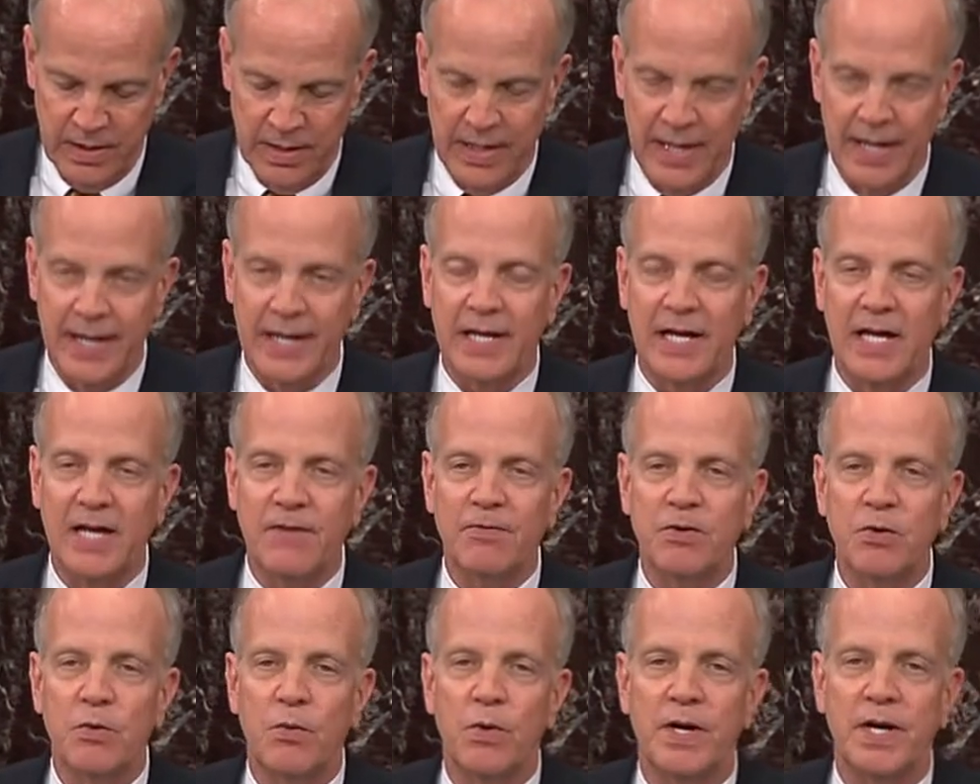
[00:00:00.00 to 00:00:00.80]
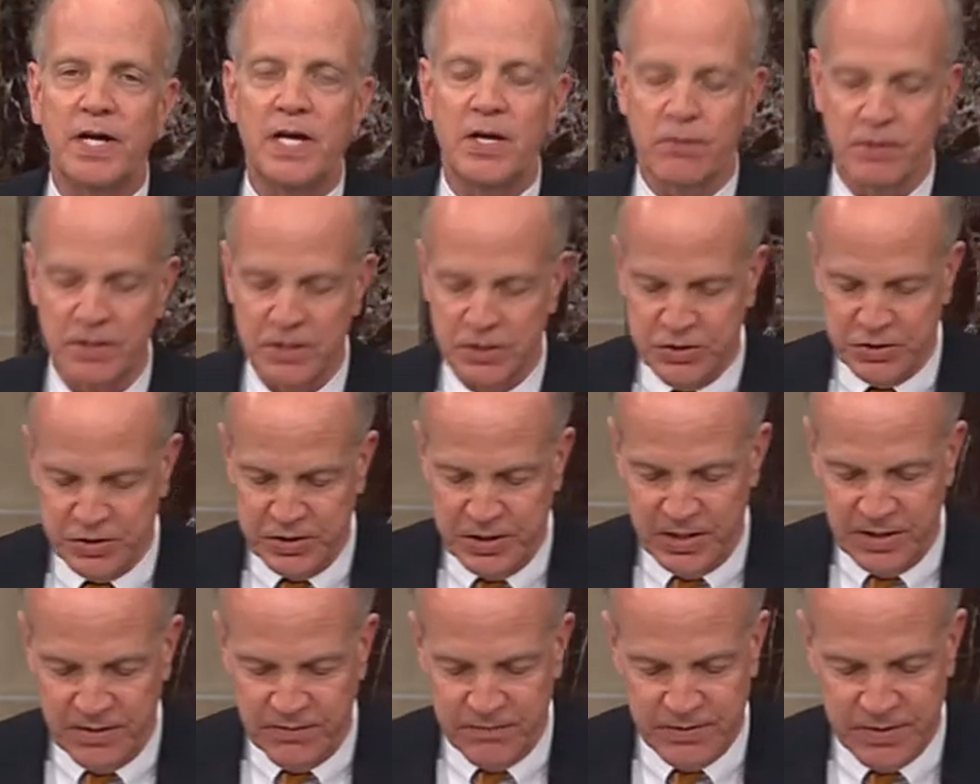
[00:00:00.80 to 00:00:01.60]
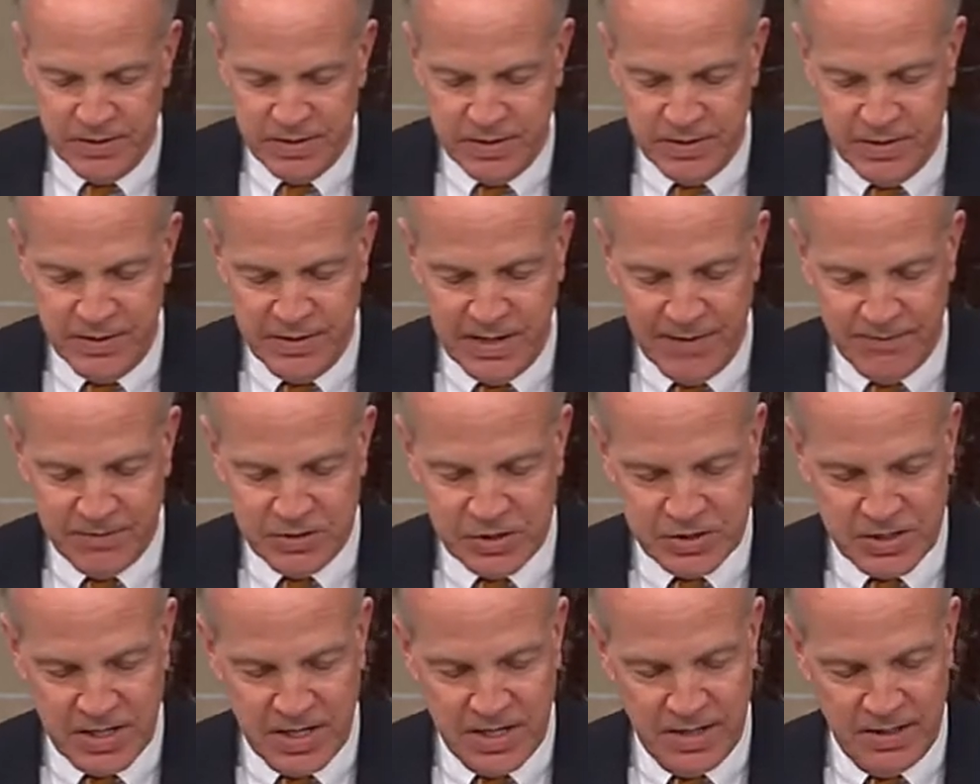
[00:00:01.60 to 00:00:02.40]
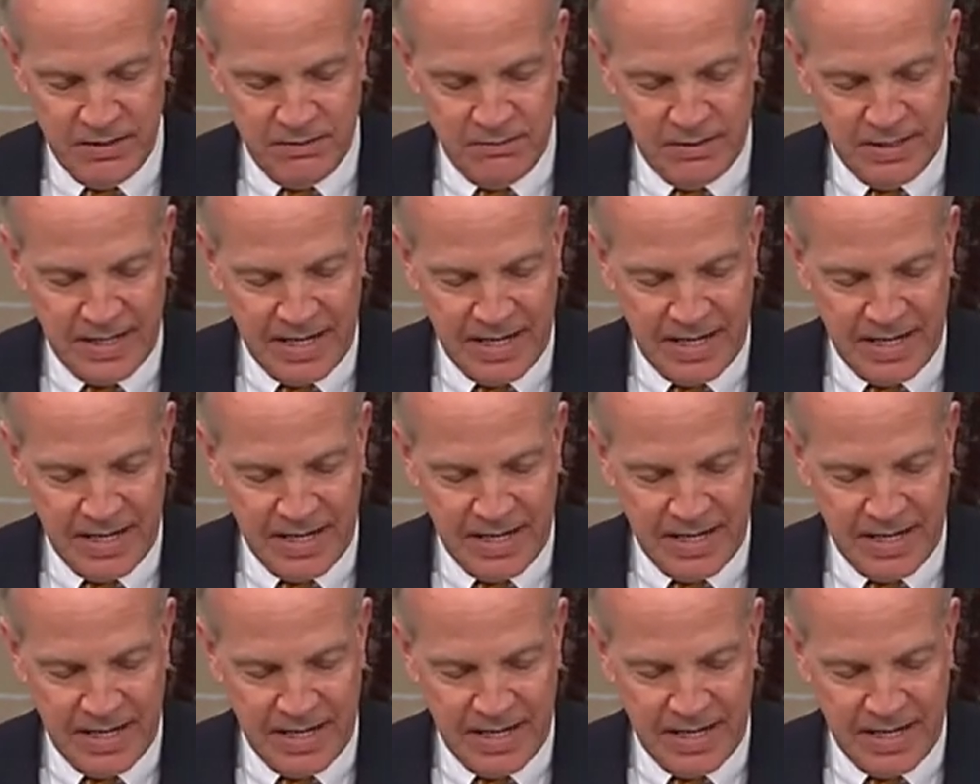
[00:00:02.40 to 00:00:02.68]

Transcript: And even when he received the devastating